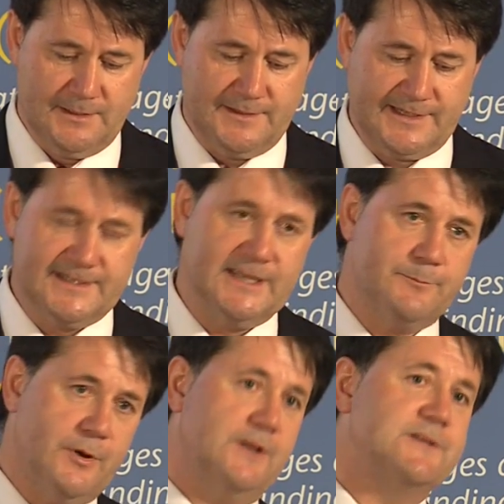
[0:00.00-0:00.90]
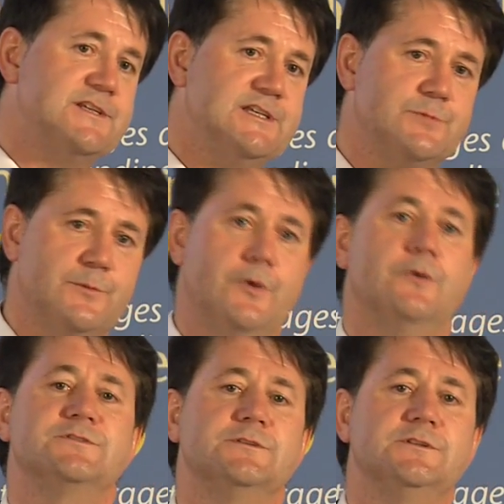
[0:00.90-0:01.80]
They contain policies,
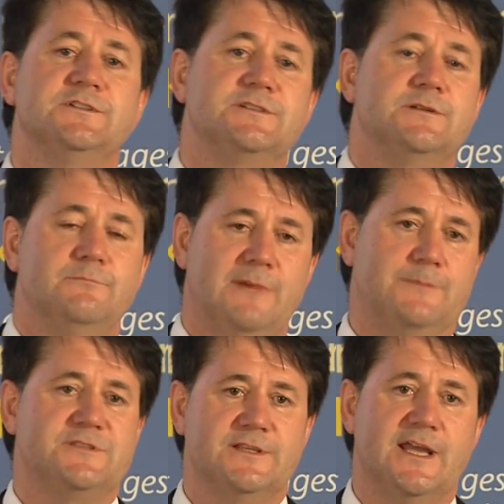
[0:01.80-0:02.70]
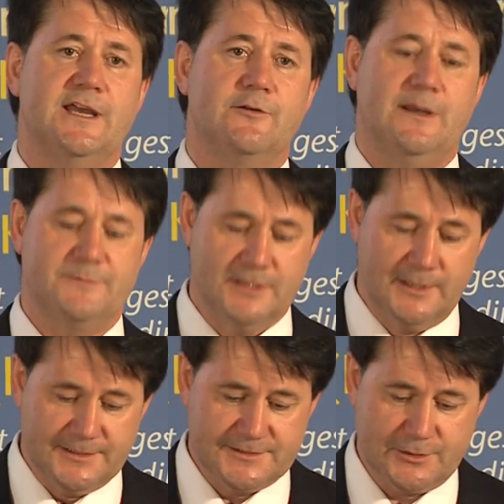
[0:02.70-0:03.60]
proposals, maps and diagrams.
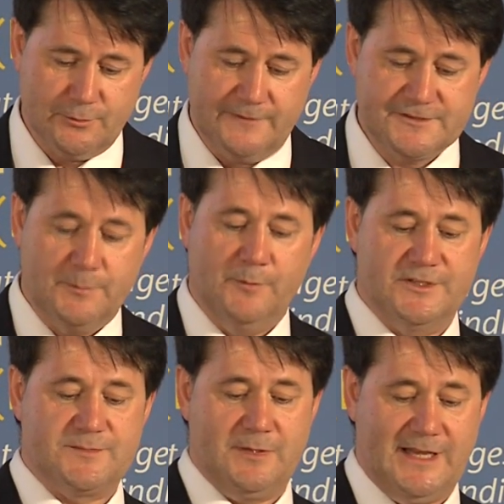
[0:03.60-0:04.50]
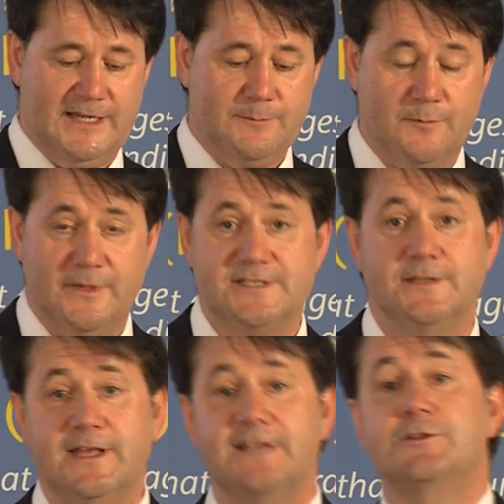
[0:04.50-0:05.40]
So if someone wants planning
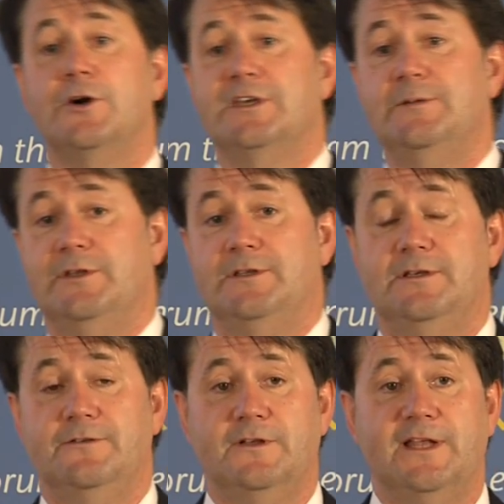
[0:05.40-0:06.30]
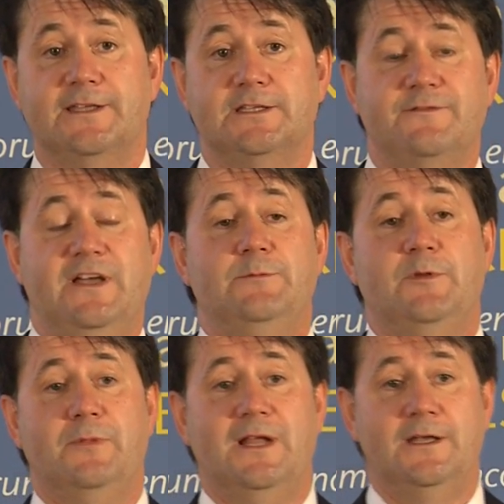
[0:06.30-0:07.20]
permission, that document, if you like, the
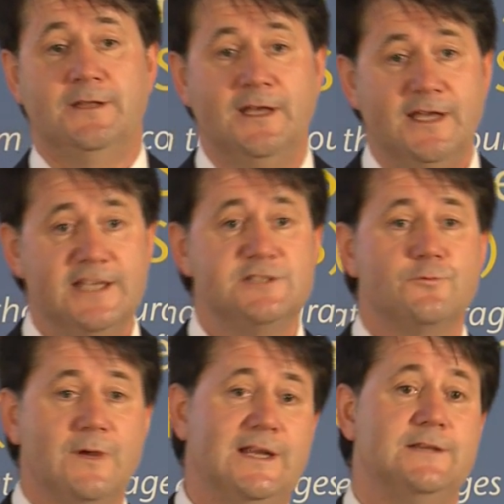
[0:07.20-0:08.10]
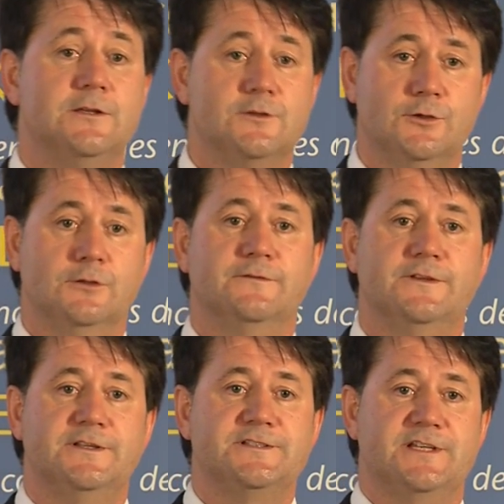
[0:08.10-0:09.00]
development plan, it's really the tool for
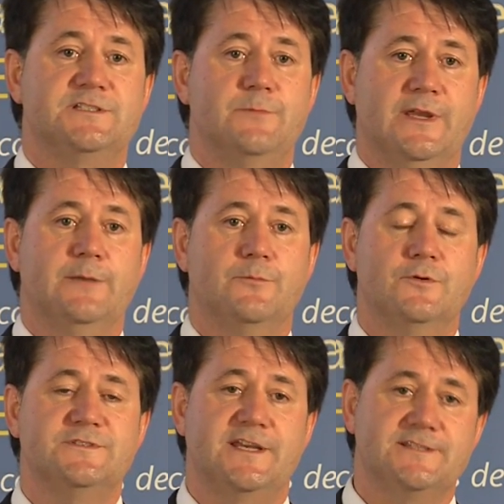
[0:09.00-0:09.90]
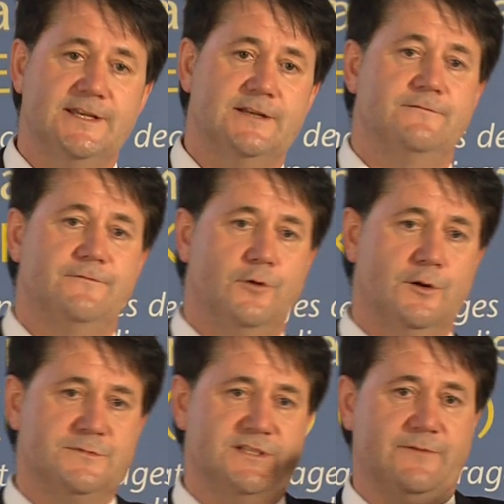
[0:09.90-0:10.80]
the decision-making process. It
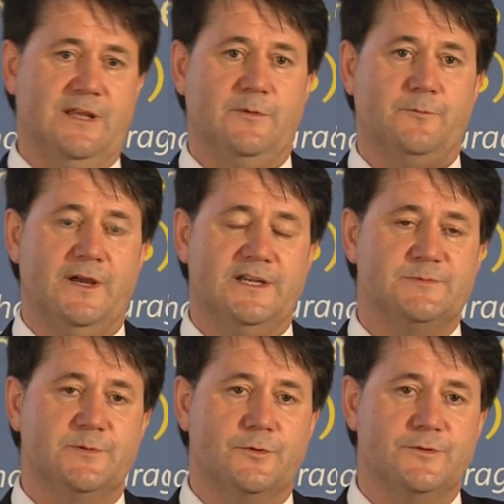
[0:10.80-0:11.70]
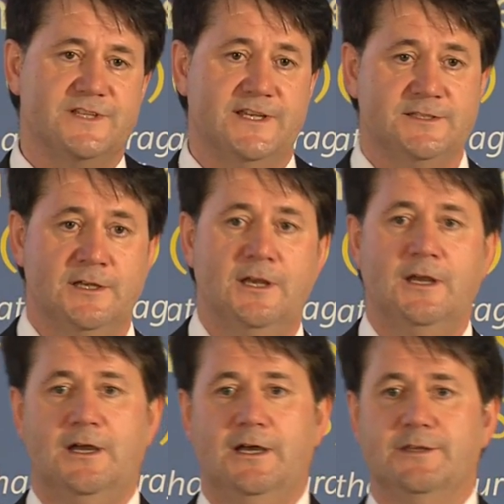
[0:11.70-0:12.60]
informs the development management process
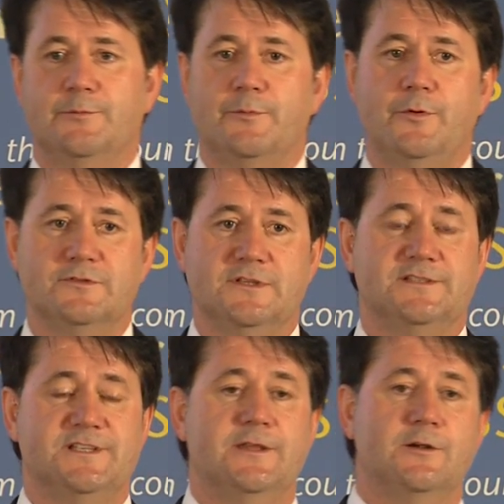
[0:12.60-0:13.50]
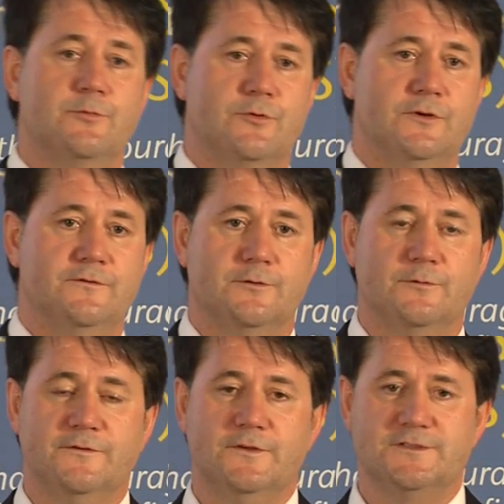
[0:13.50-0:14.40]
and the proposal is either approved or
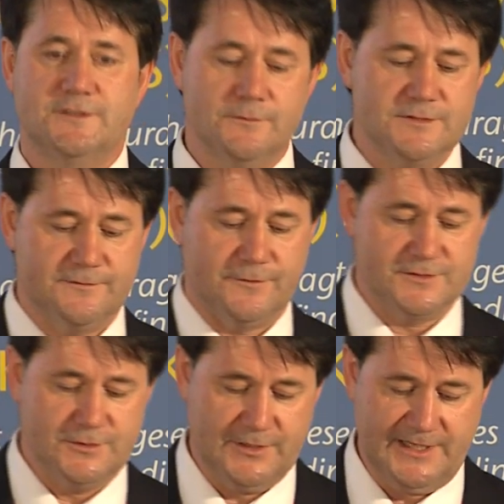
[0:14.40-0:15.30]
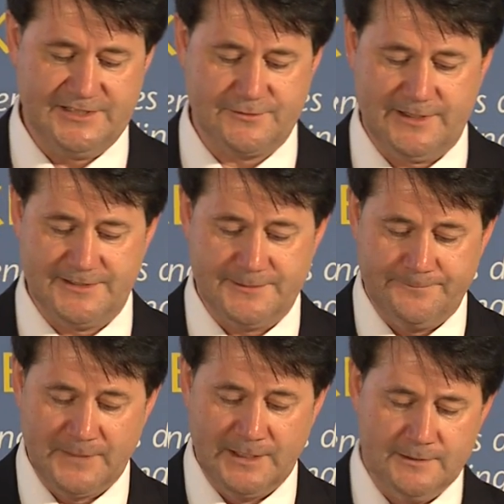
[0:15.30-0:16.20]
refused. So those are the first two key strands.
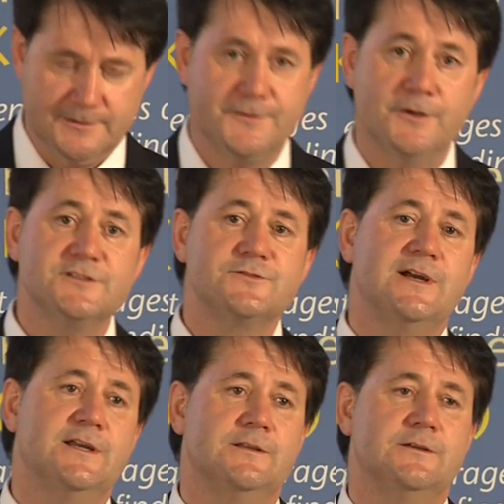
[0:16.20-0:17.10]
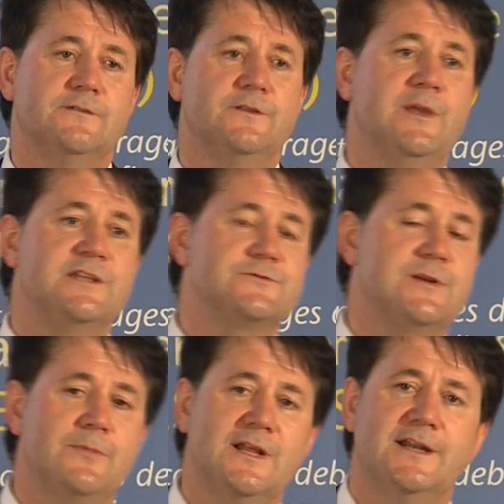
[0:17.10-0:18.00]
The third strand of the
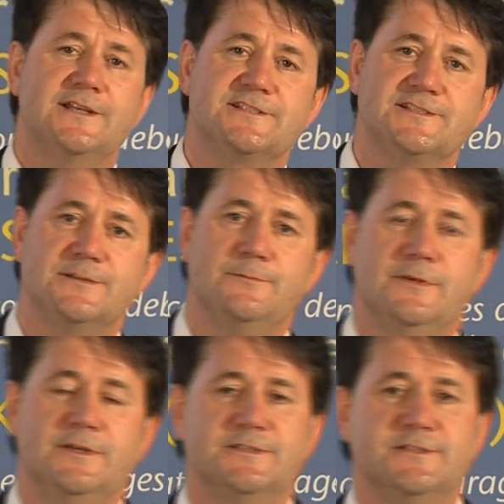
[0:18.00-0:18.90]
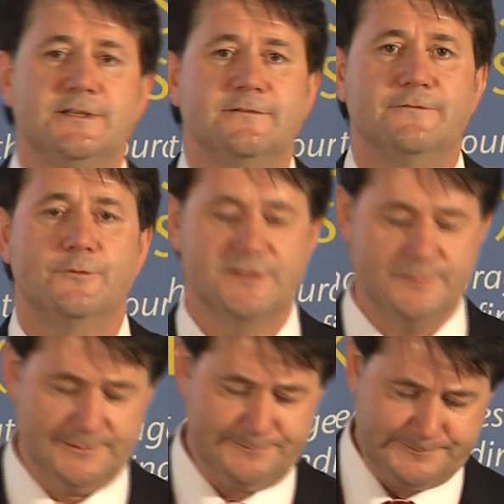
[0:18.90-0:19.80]
mainstream planning system is
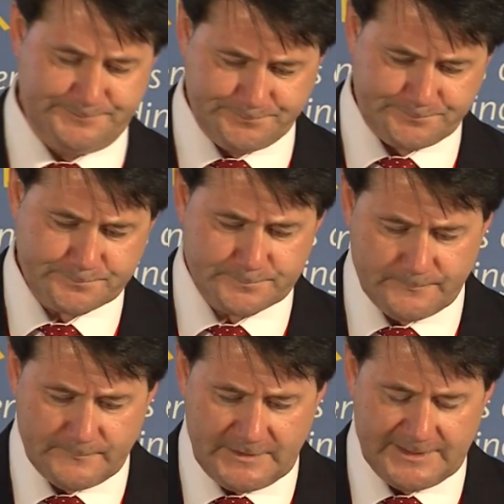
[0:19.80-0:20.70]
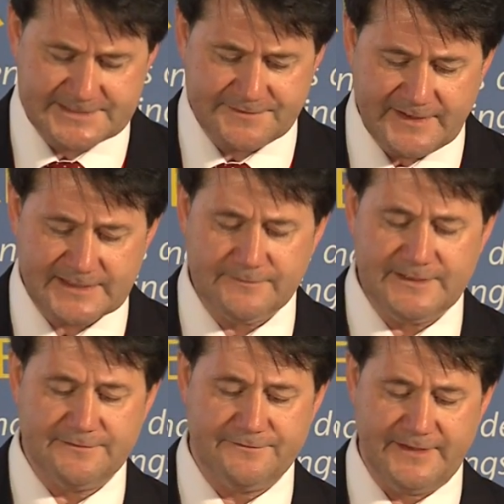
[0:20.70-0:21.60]
enforcement. It's
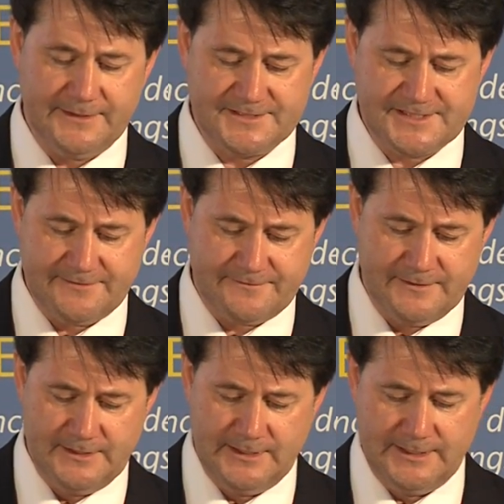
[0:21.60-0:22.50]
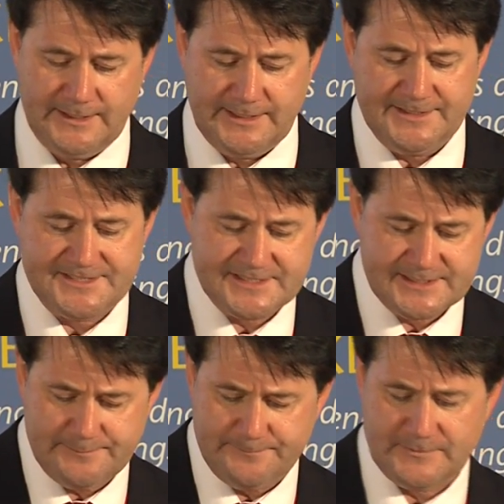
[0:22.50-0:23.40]
effectively the fail-safe. And the
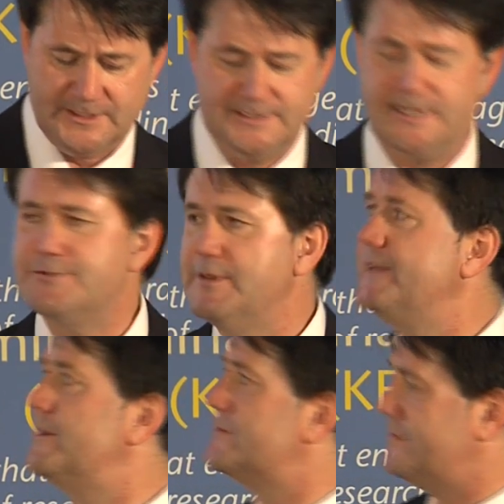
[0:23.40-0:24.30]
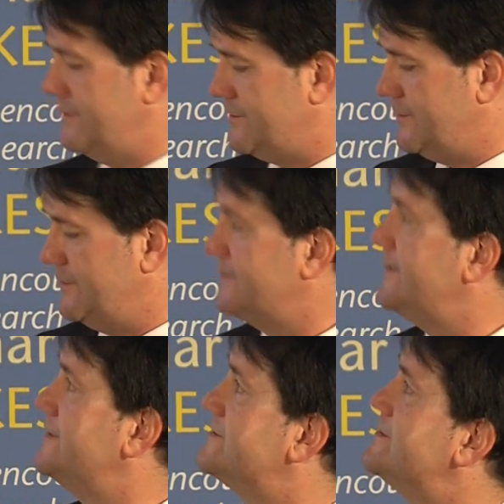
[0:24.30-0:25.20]
system, it's really there to do two things.